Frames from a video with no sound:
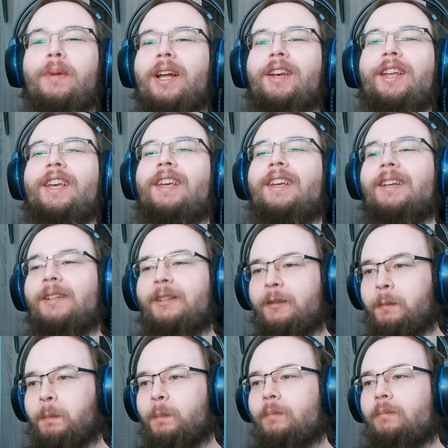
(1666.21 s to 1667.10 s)
money.
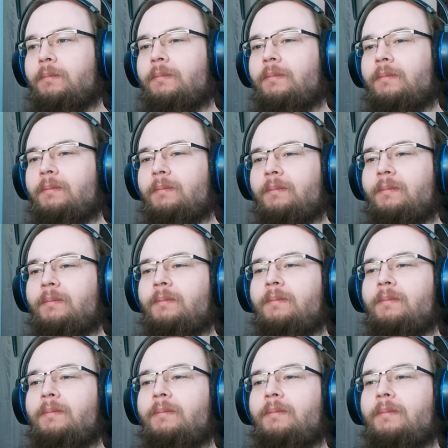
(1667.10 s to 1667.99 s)

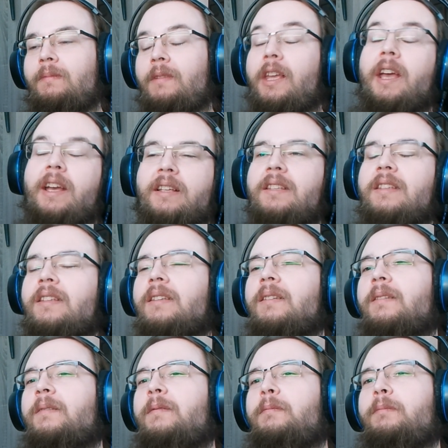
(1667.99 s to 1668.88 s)

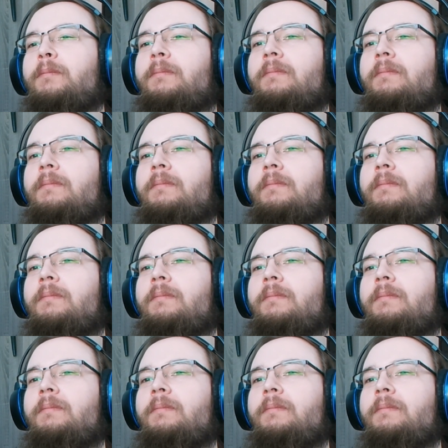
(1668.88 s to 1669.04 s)
Yes.